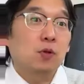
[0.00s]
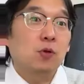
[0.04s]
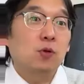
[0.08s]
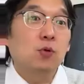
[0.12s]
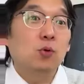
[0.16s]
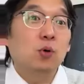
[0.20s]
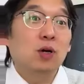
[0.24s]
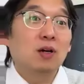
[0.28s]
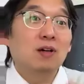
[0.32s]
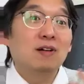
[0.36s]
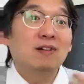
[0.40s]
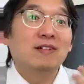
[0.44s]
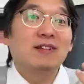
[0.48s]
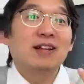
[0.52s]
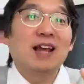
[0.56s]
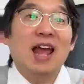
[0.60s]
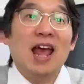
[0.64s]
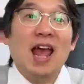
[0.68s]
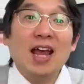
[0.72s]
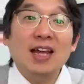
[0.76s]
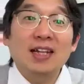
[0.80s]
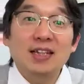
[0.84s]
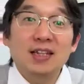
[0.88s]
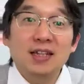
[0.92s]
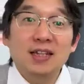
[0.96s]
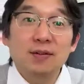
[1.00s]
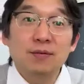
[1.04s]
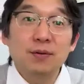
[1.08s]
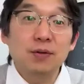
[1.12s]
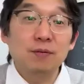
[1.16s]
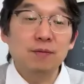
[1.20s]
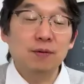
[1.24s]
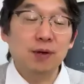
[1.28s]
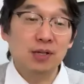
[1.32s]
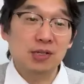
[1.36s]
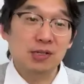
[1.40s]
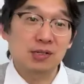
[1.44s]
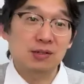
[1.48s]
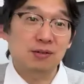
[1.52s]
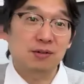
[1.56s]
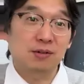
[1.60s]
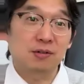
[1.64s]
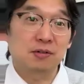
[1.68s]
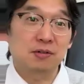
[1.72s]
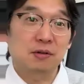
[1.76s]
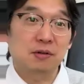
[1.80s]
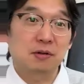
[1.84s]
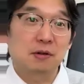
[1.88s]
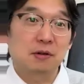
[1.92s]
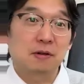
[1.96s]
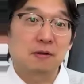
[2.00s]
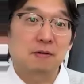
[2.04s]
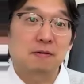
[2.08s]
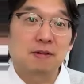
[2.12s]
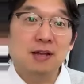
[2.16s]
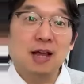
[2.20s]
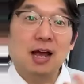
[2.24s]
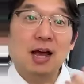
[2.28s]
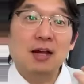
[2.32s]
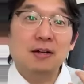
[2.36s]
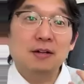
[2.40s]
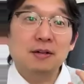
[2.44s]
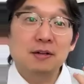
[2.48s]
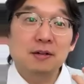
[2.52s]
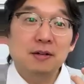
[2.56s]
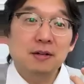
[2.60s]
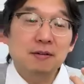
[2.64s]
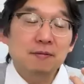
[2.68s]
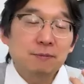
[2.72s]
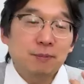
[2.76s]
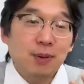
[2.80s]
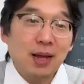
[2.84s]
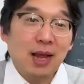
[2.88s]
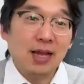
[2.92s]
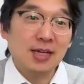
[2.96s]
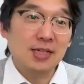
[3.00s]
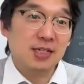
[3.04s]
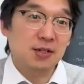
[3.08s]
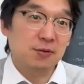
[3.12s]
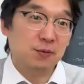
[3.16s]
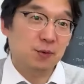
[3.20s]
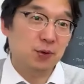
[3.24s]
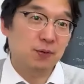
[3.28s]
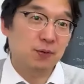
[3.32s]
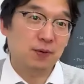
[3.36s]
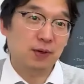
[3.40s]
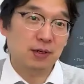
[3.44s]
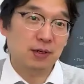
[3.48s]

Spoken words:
you are an active investor, not a passive